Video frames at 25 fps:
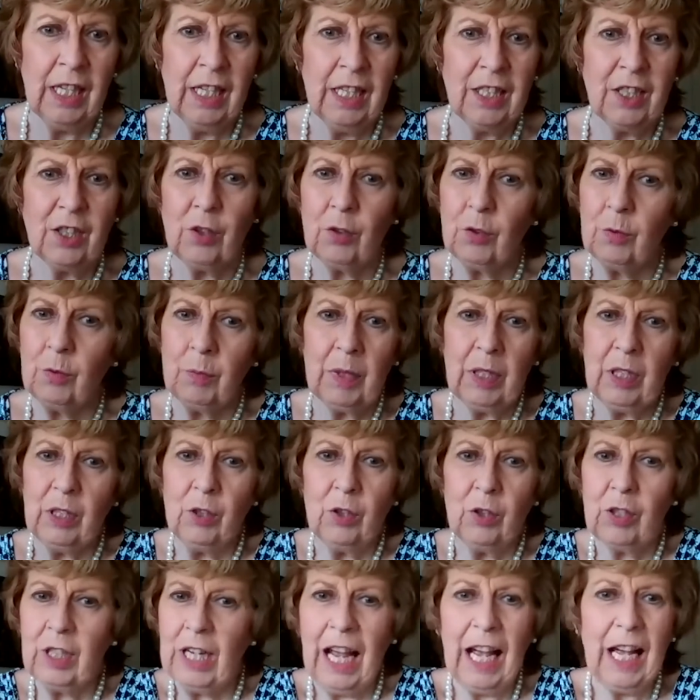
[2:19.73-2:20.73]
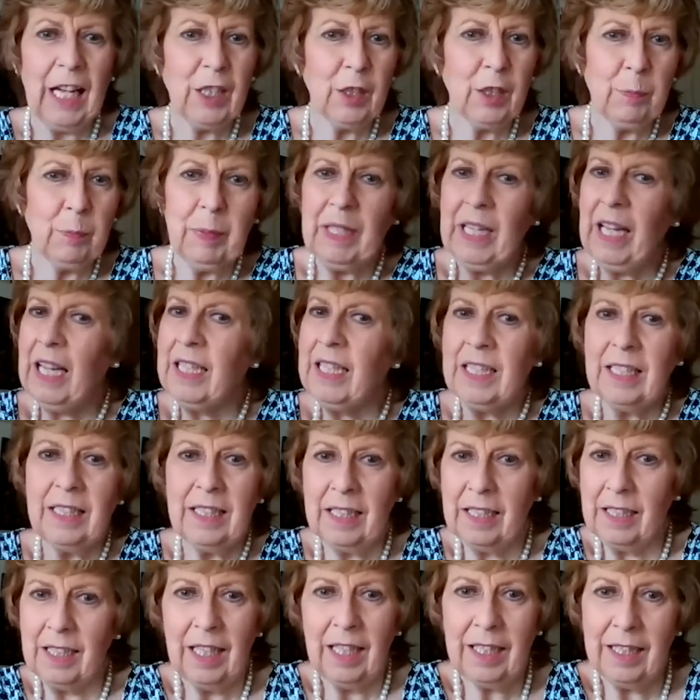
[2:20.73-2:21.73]
So you can't be
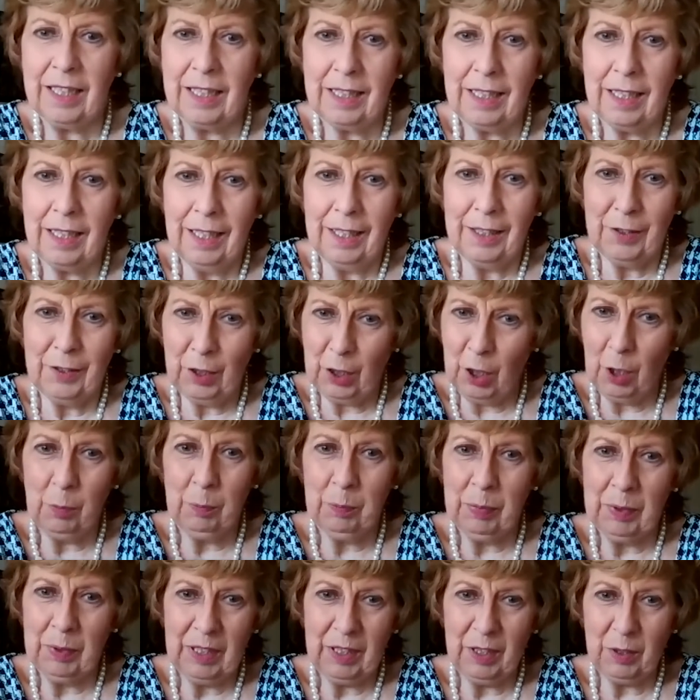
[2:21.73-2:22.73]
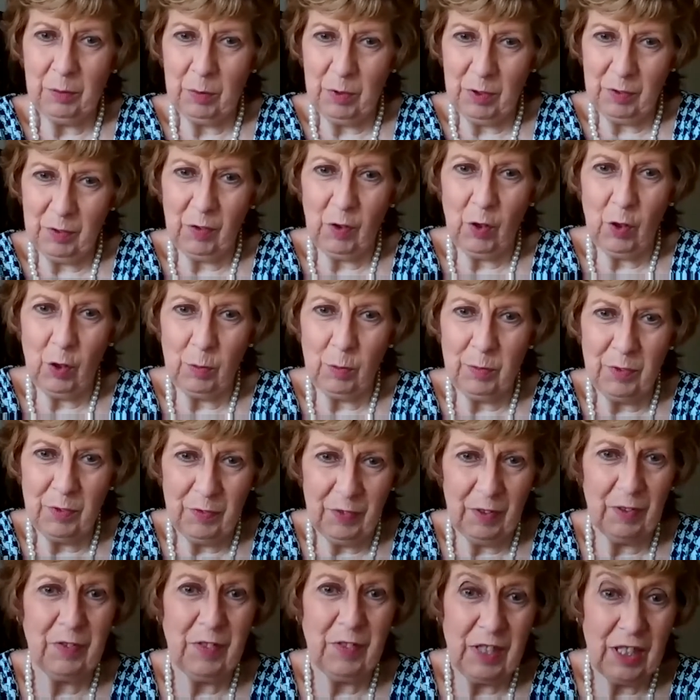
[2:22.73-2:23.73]
anything like the company that was formed
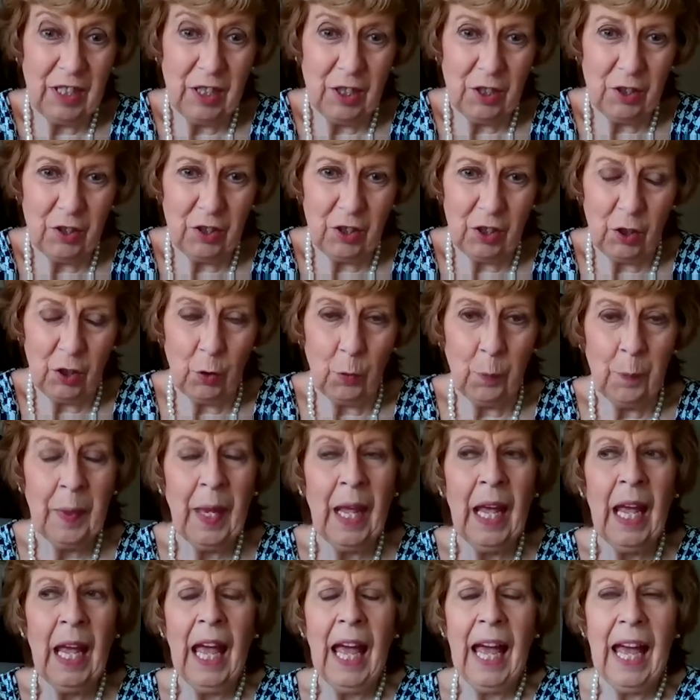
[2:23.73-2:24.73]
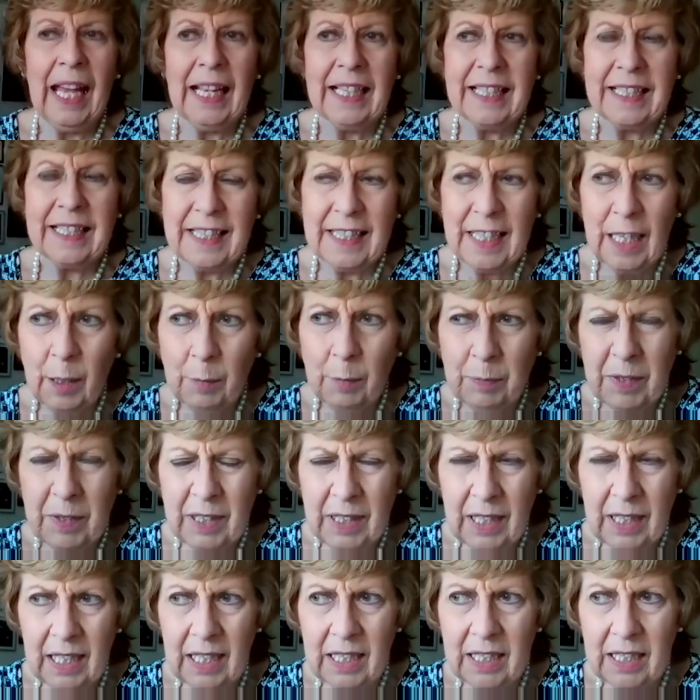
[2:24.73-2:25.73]
50 years ago, except
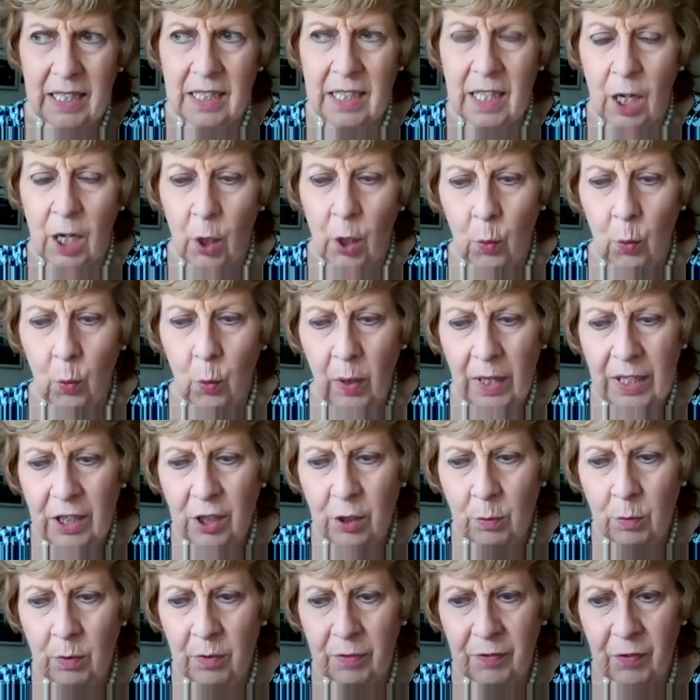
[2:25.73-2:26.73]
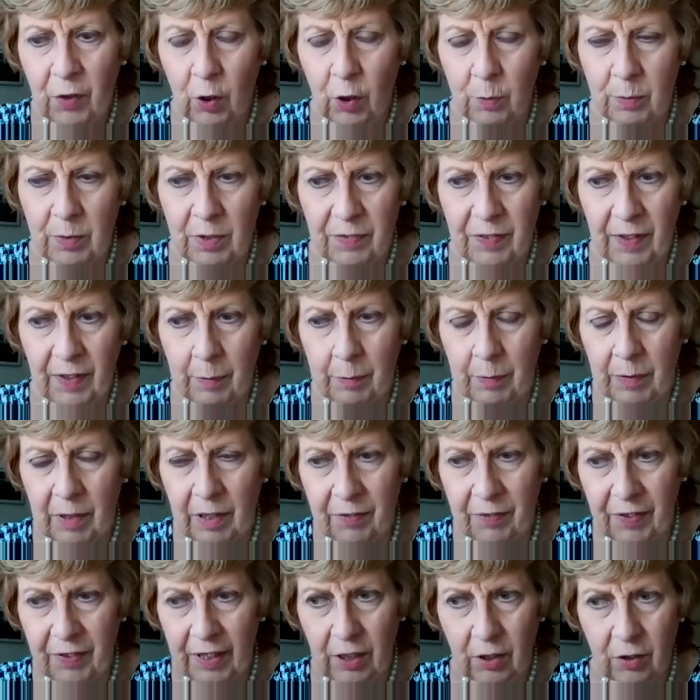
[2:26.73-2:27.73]
that when you were formed, if I
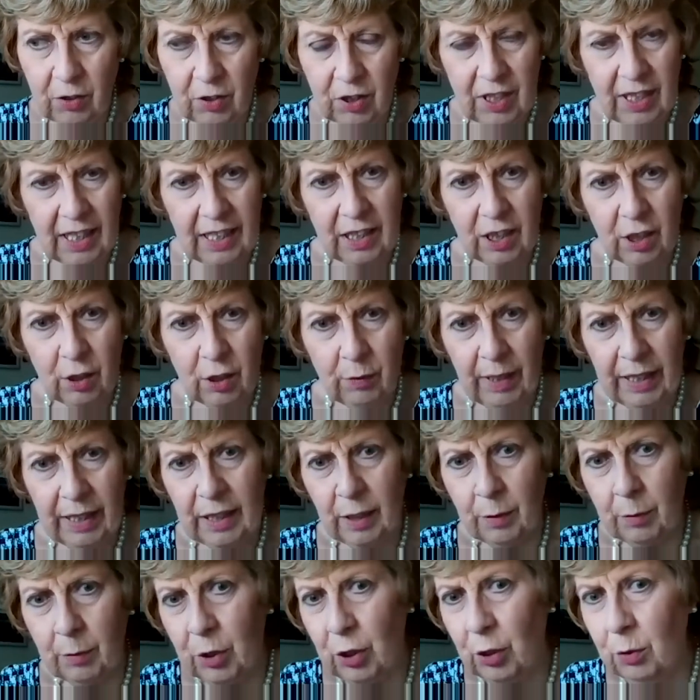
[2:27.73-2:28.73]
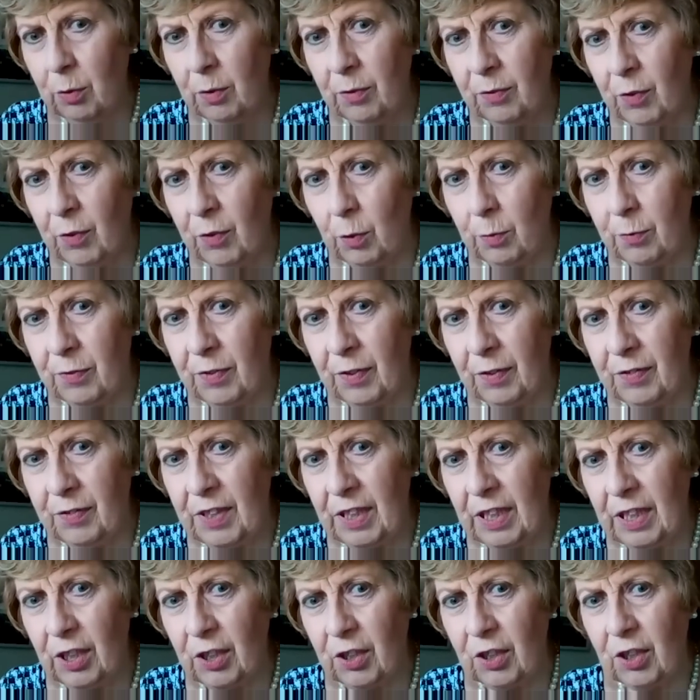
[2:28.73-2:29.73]
if I understand it correctly, when you were formed 50
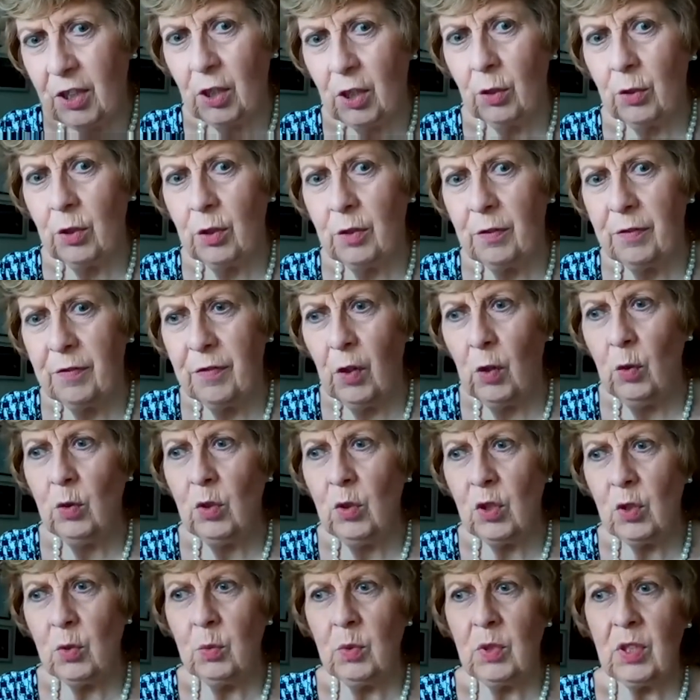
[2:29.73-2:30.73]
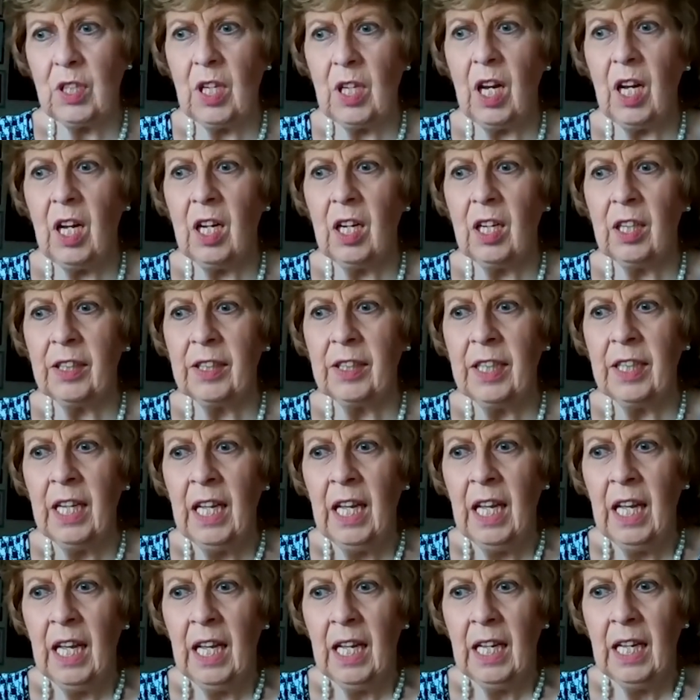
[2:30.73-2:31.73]
years ago, your focus was on
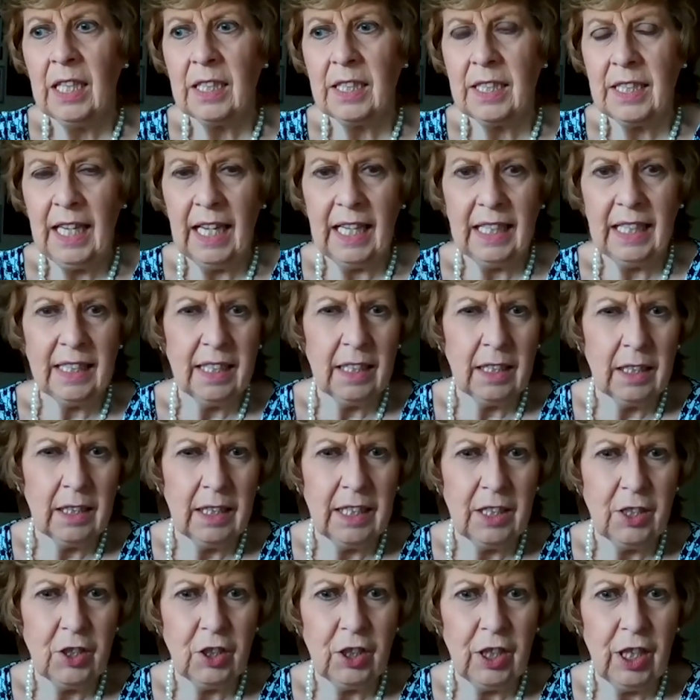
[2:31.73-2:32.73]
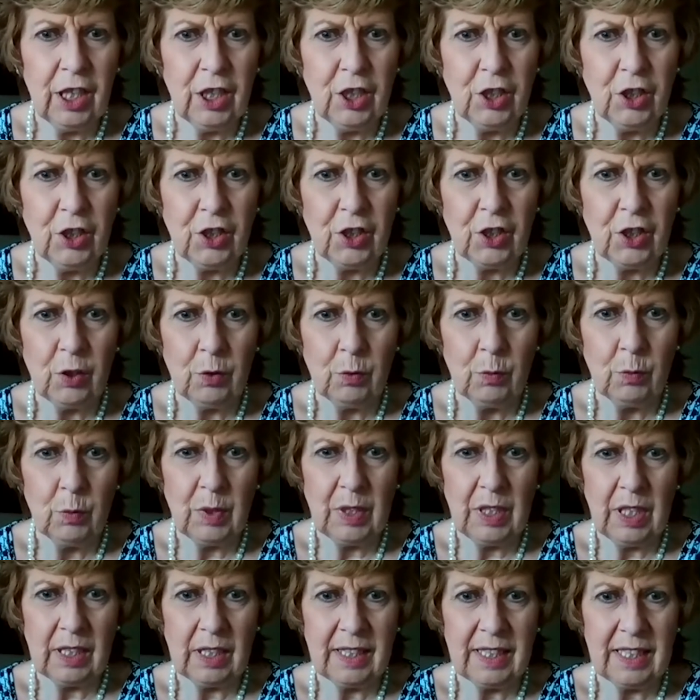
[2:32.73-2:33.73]
technical education, so it
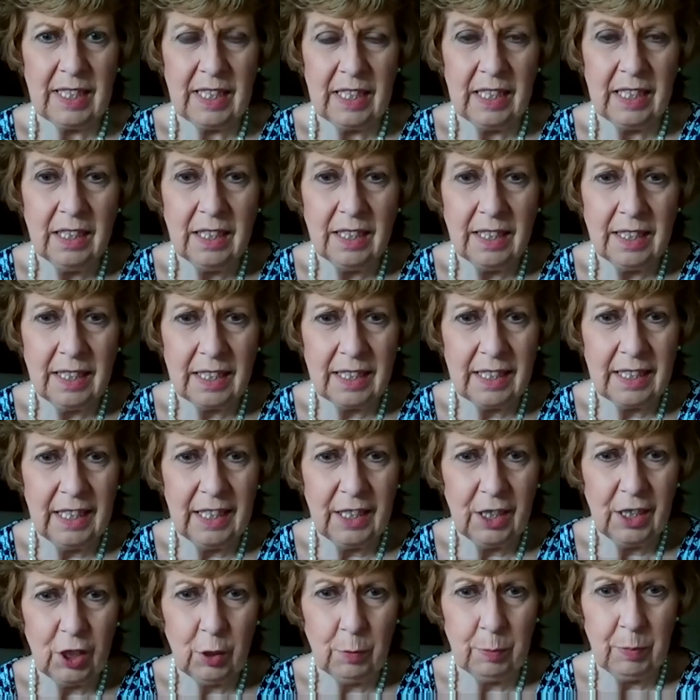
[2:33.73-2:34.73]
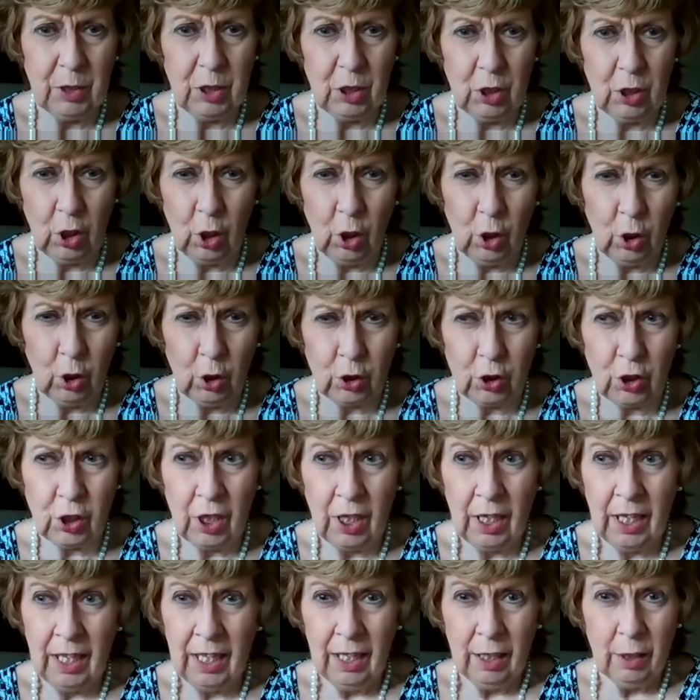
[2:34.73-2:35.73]
was on skills that needed to be taught
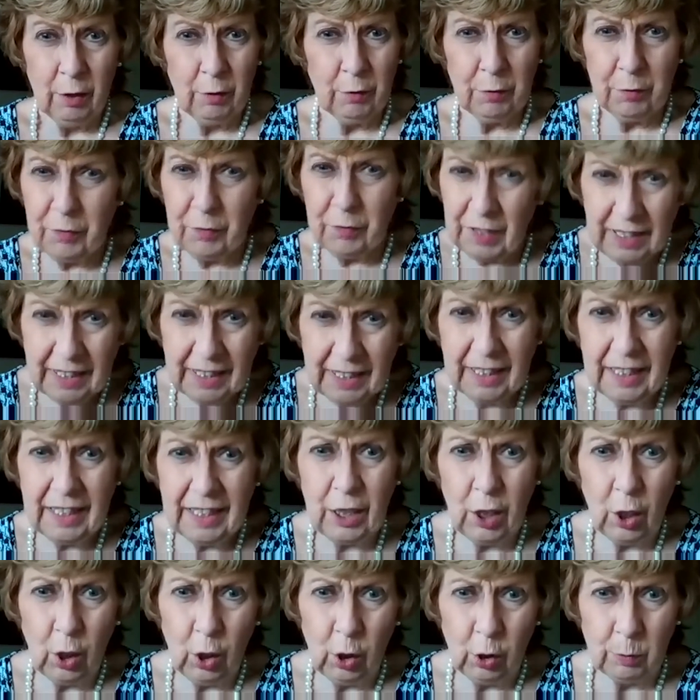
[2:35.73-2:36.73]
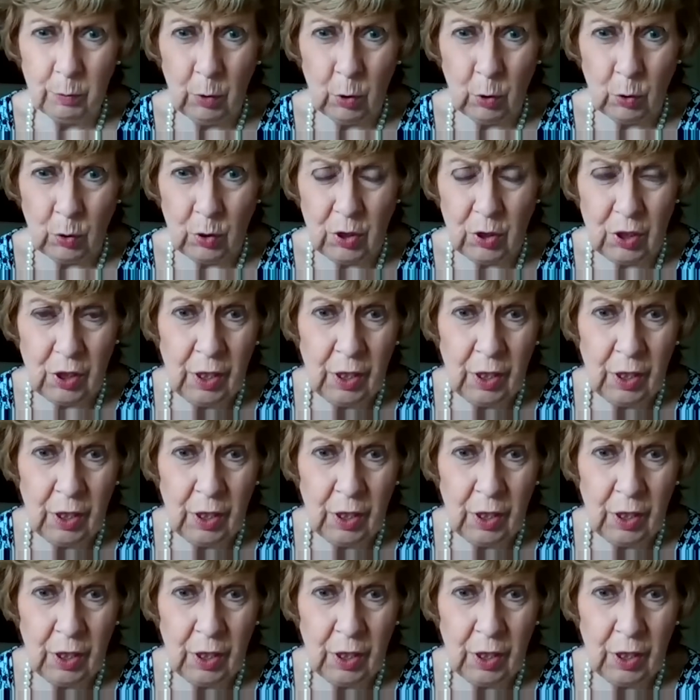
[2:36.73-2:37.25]
physically it, almost.